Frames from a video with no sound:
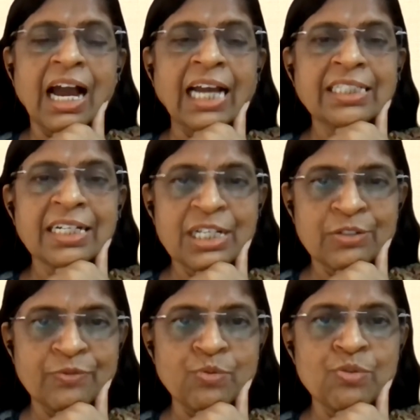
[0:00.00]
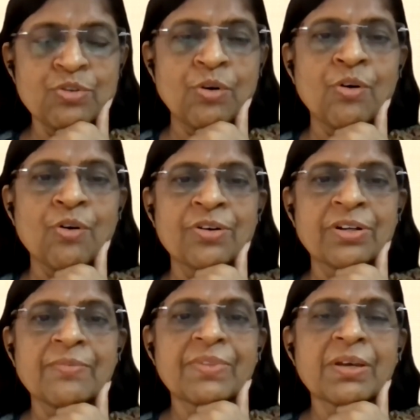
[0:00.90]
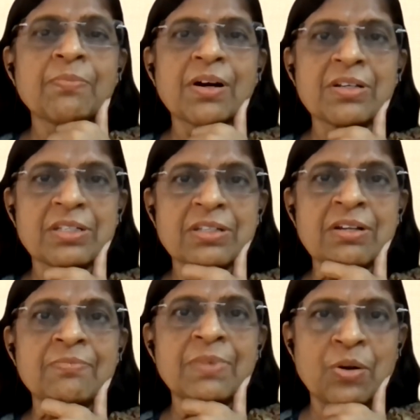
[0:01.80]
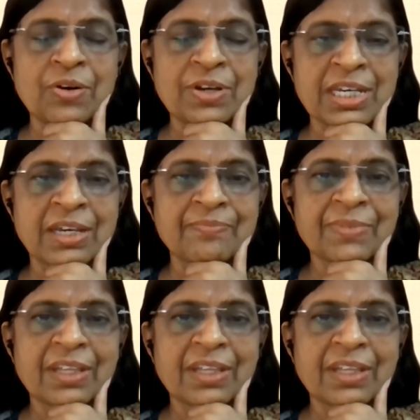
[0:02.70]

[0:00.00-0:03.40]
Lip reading: either as food or personal belonging.